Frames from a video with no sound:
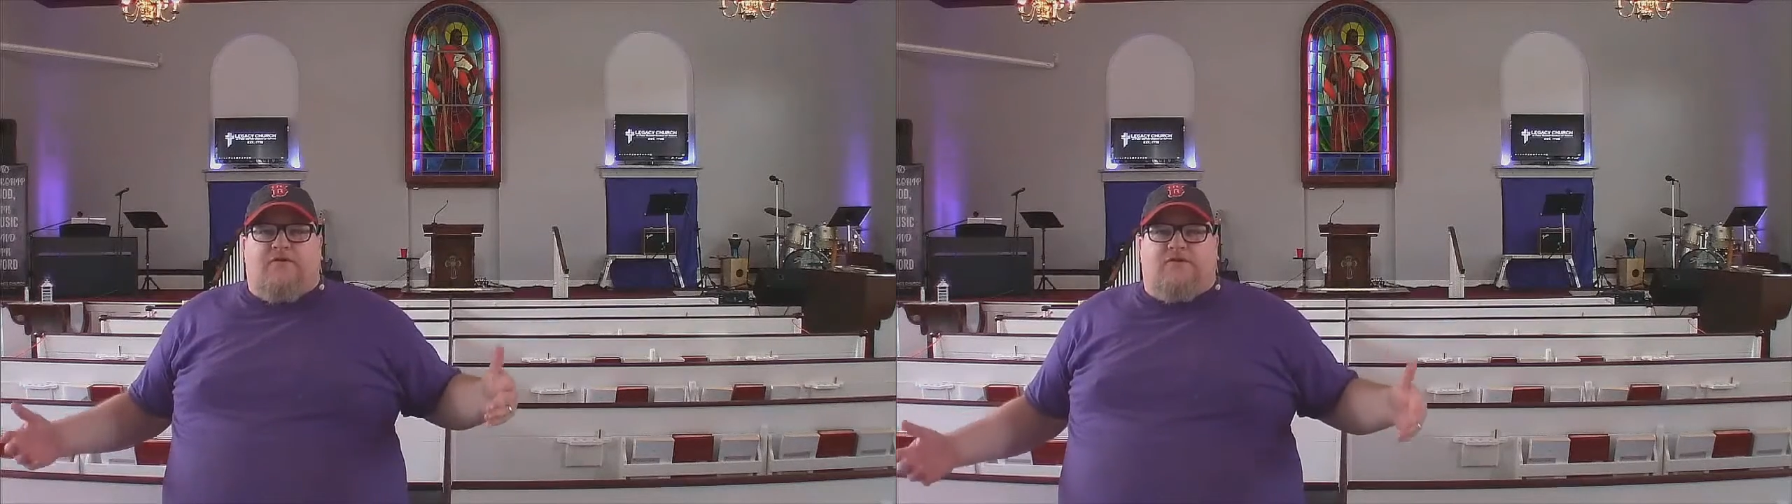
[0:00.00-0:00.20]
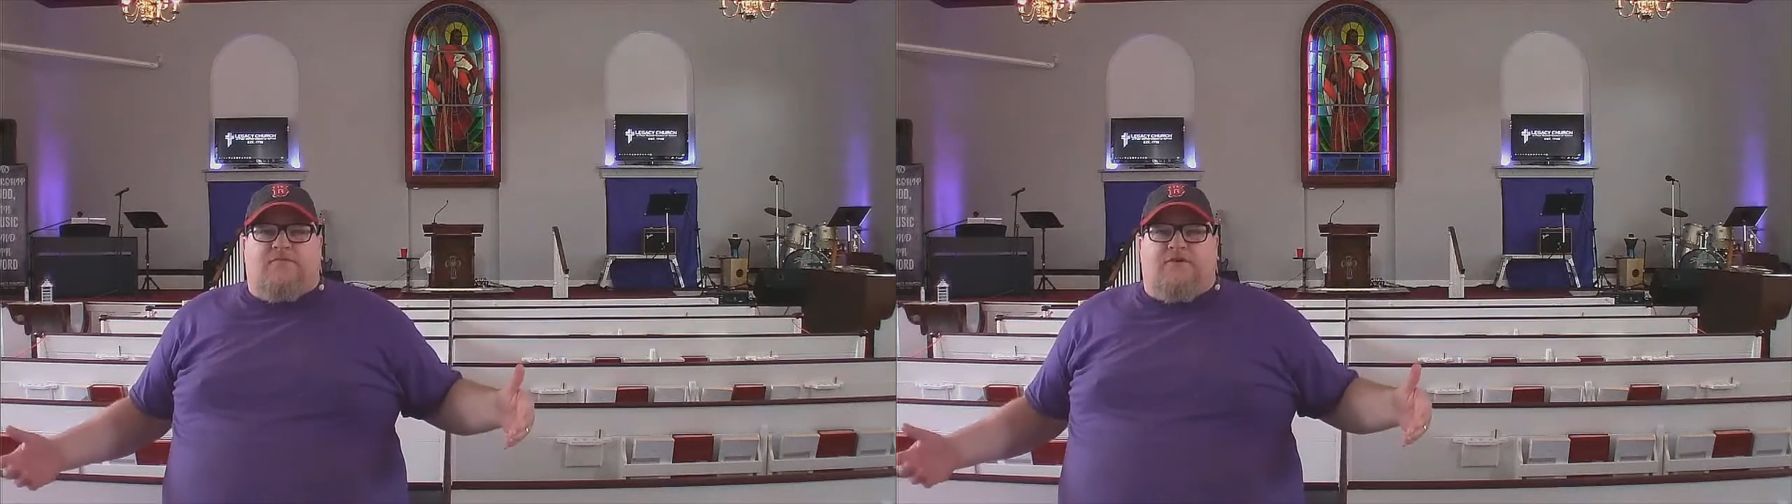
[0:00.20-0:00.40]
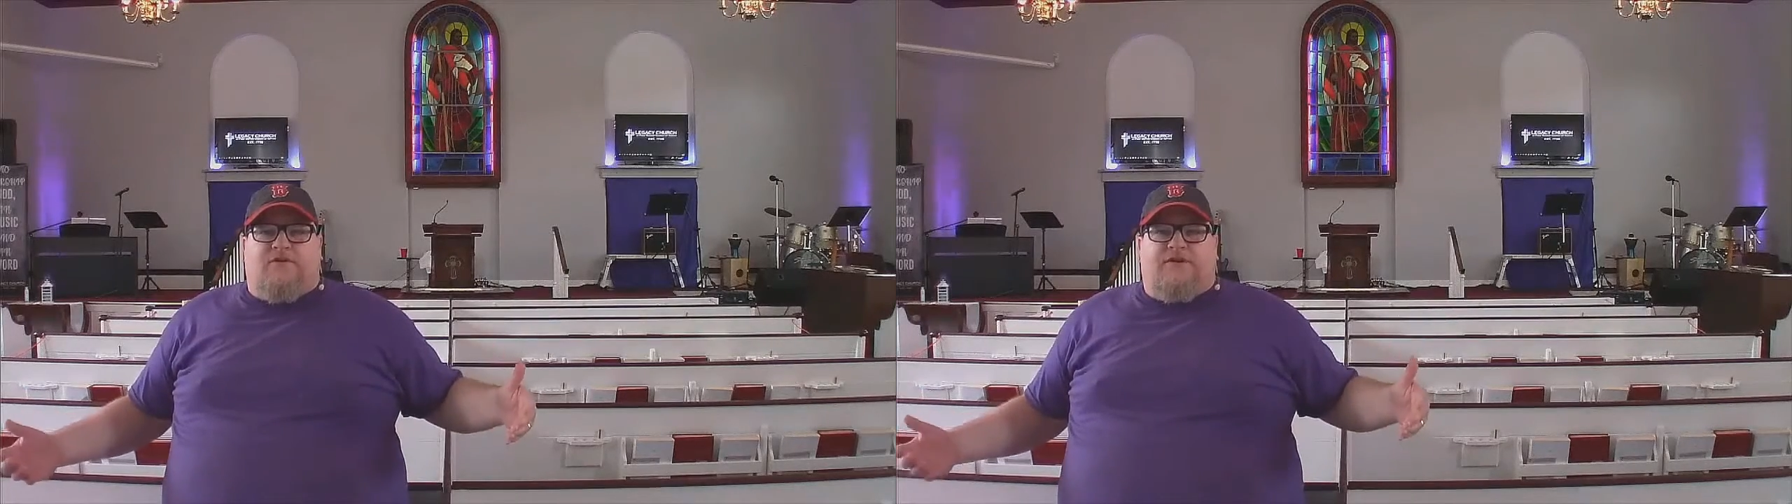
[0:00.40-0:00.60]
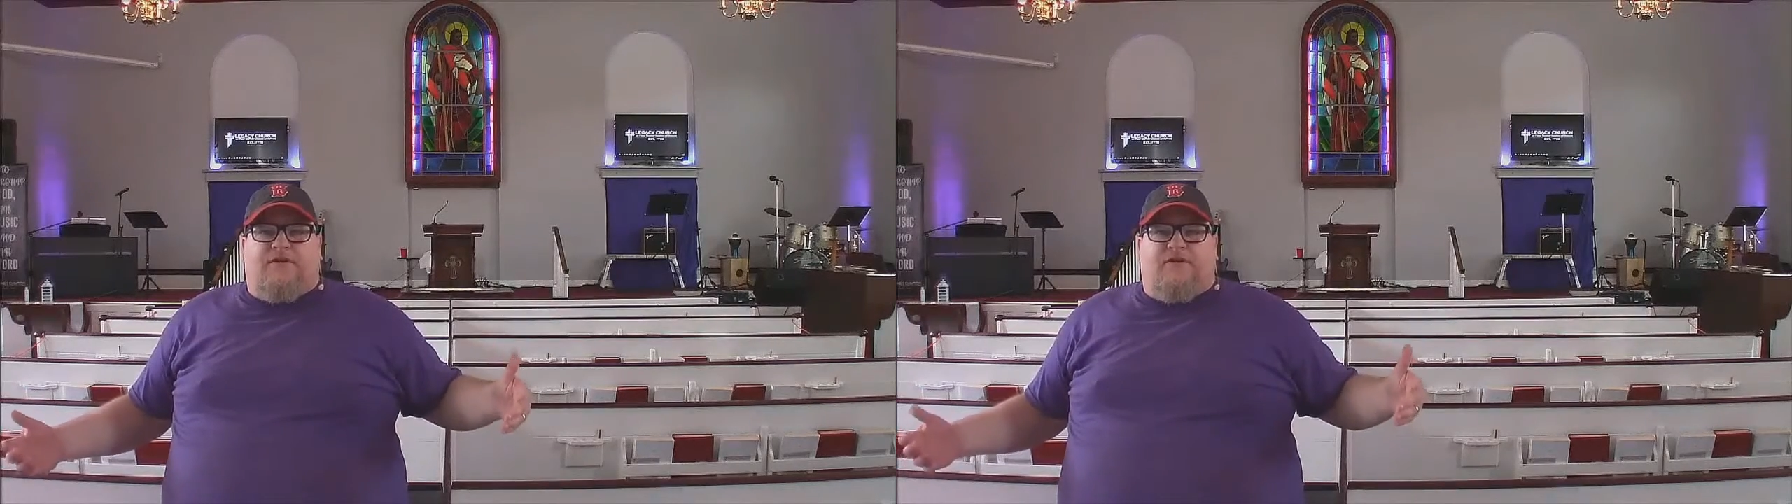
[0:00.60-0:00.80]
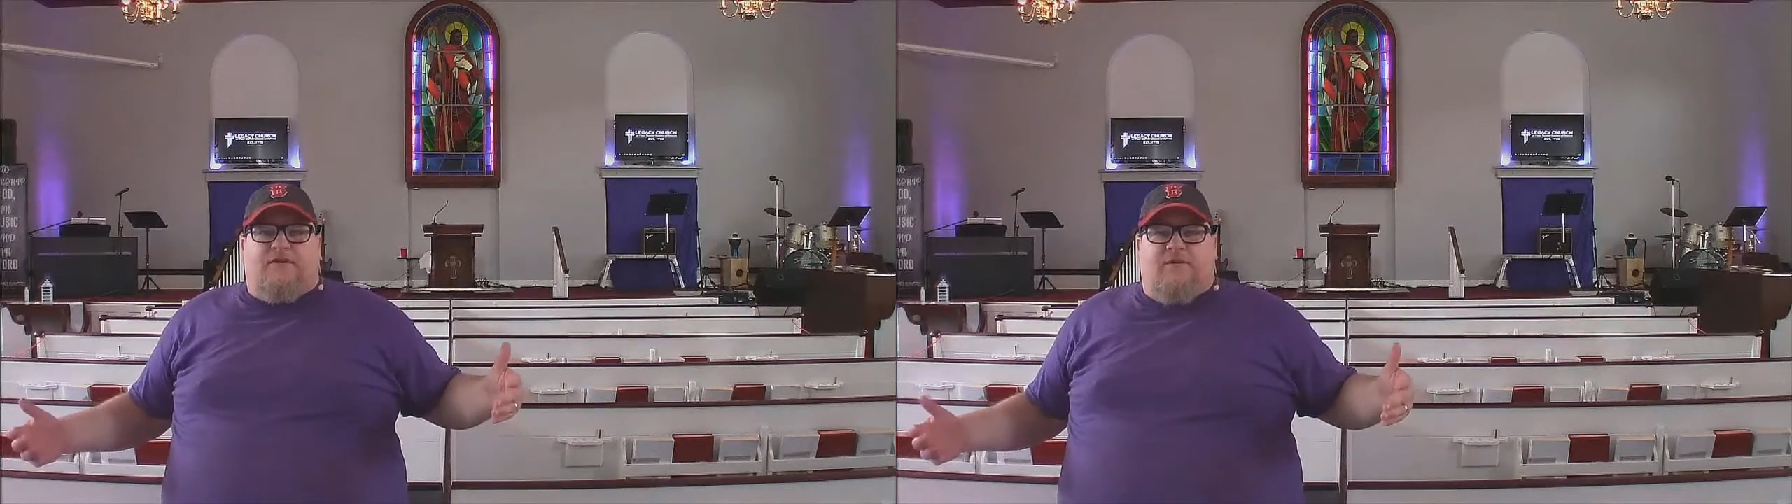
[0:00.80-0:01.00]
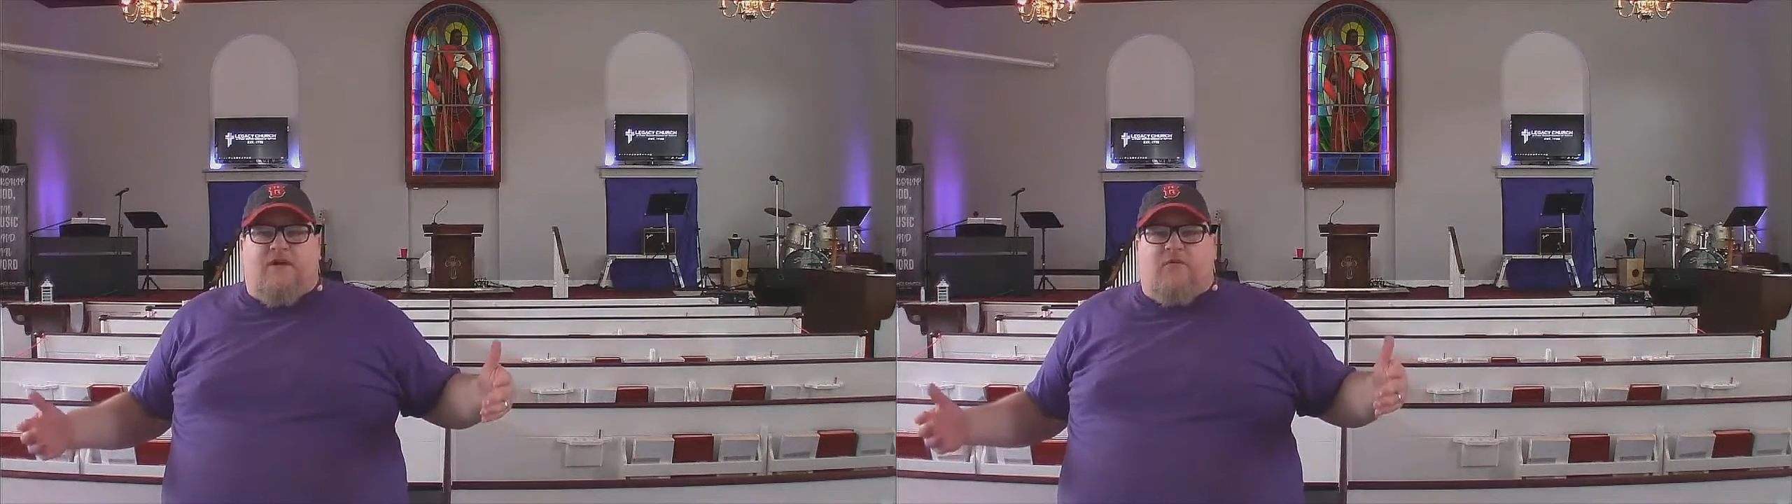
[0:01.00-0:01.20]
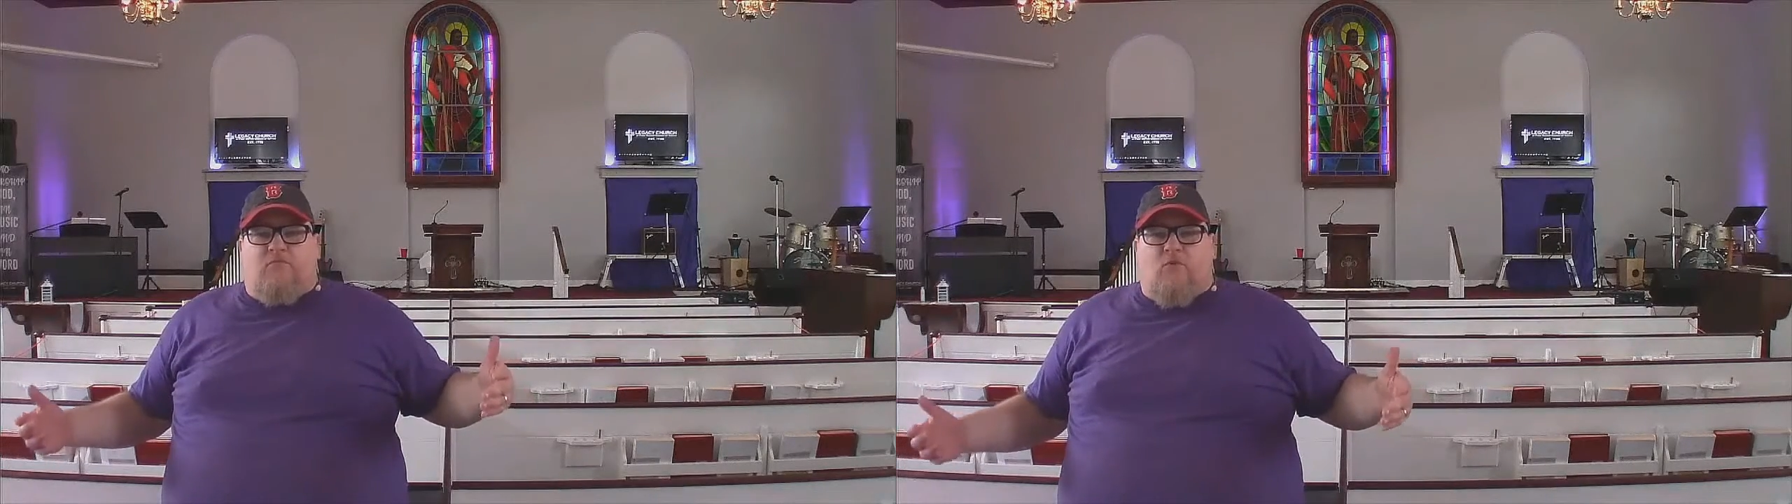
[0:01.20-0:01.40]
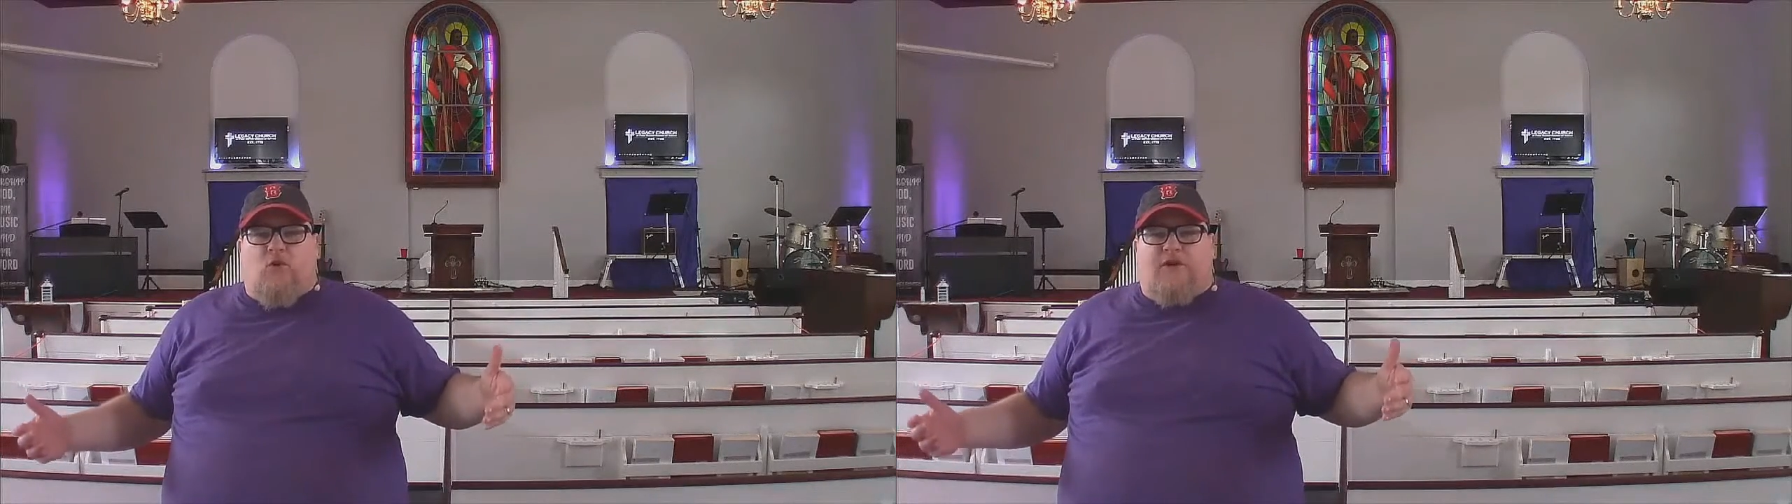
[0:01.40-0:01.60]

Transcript: to the building to make it more